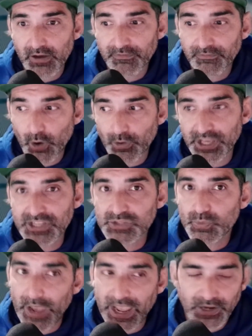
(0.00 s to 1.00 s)
vote
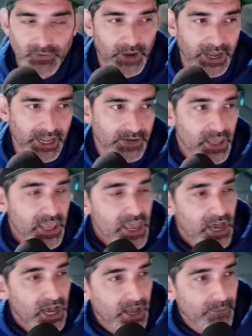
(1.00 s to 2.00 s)
is weighed, right?
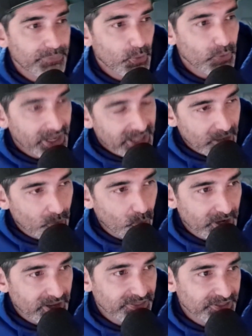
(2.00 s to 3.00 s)
Again,
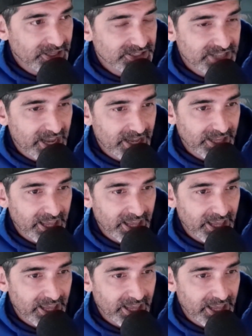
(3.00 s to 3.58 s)
one of the things that